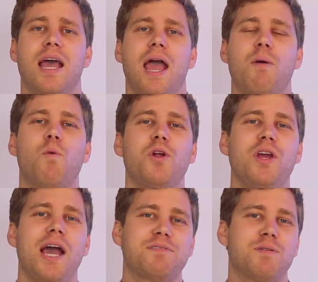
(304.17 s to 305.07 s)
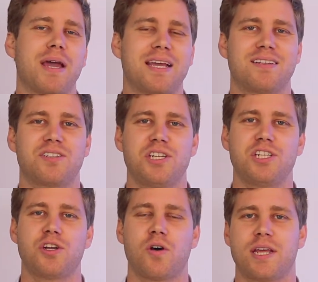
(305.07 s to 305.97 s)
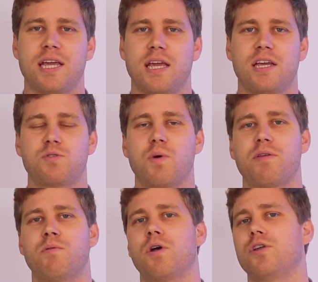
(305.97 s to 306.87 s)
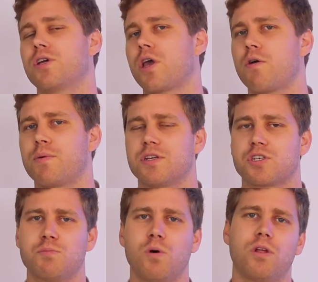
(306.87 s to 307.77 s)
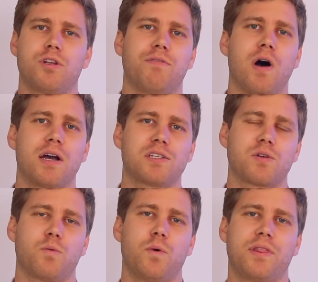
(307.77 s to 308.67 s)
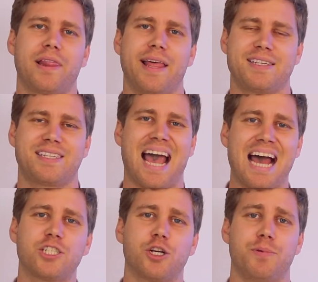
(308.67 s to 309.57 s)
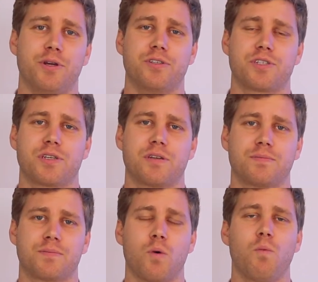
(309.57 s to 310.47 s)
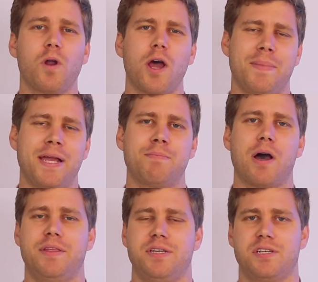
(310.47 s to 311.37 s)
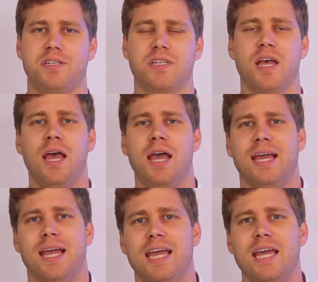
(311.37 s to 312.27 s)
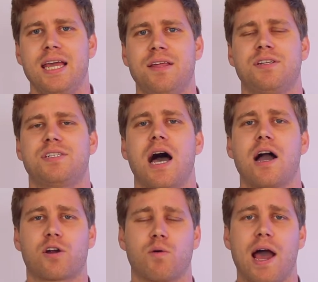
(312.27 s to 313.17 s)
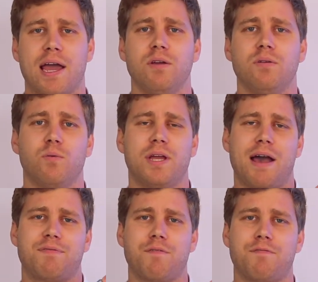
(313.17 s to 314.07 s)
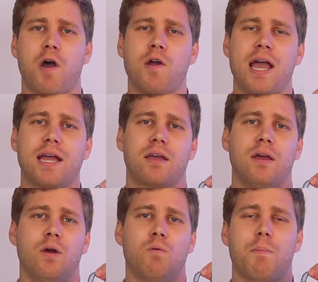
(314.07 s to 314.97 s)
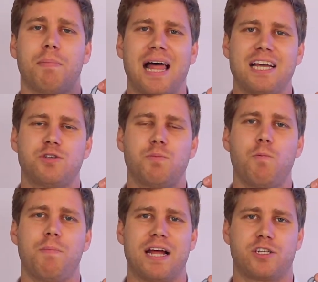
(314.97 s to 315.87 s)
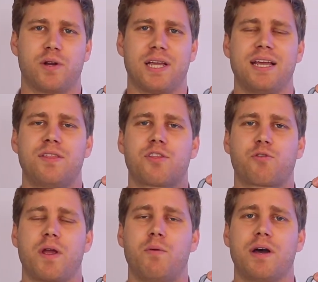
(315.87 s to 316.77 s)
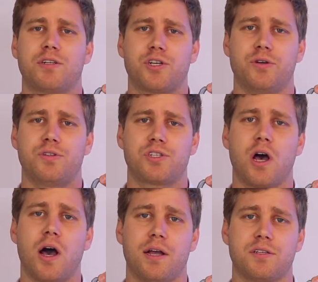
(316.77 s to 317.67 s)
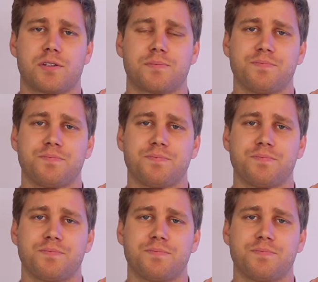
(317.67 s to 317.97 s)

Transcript: And what you have to make a decision on here is whether or not you go with a smaller device with less attributes. What I mean by this is, here in the dark grey, we have the Phonak replaceable battery in the 312 size.